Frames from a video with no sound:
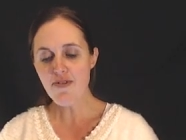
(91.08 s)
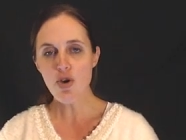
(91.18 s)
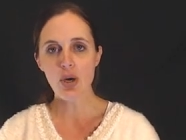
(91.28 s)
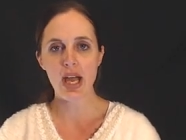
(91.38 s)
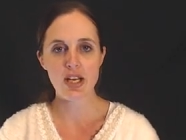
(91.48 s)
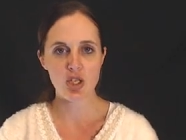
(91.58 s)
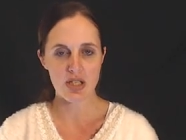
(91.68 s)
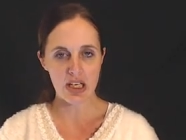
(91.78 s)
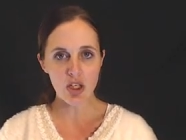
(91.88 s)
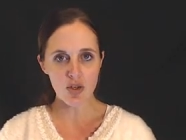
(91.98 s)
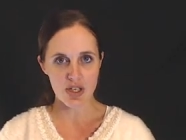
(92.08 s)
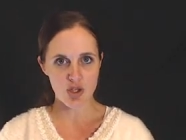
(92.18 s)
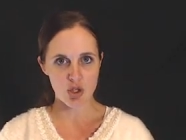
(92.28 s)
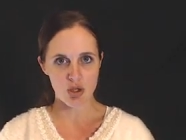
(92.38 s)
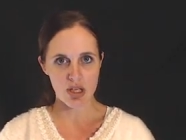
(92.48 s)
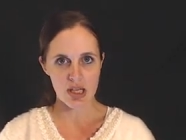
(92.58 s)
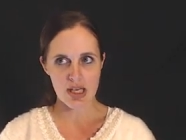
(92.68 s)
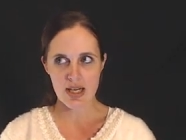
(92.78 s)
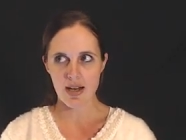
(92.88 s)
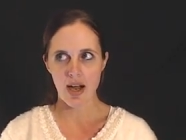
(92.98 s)
If your cash has increased during
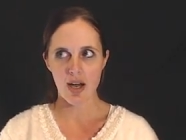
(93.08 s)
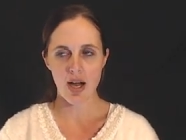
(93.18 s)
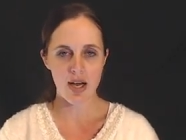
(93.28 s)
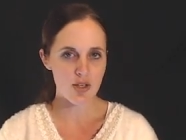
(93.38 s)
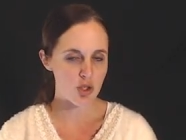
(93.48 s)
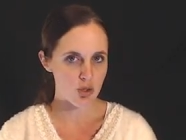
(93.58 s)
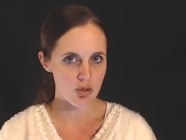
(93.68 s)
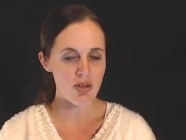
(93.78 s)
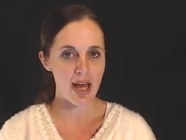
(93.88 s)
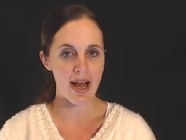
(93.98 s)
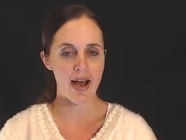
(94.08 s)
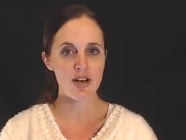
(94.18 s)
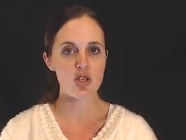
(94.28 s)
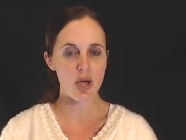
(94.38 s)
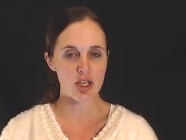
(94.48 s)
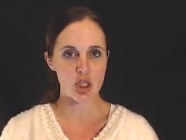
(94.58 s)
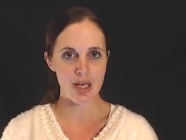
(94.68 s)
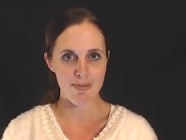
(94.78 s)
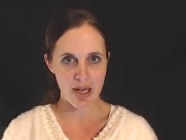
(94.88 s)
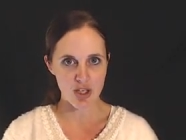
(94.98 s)
the year, how, how did you do that? How did you
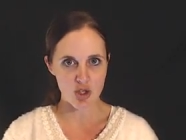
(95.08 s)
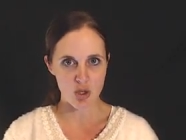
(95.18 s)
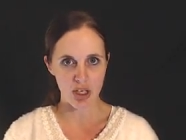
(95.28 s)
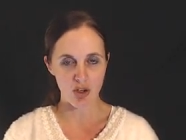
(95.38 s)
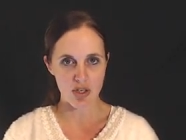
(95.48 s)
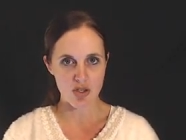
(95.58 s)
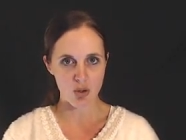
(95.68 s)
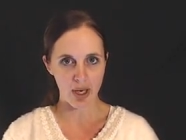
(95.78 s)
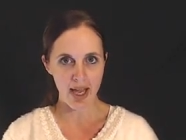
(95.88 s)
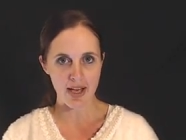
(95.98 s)
actually manage to increase your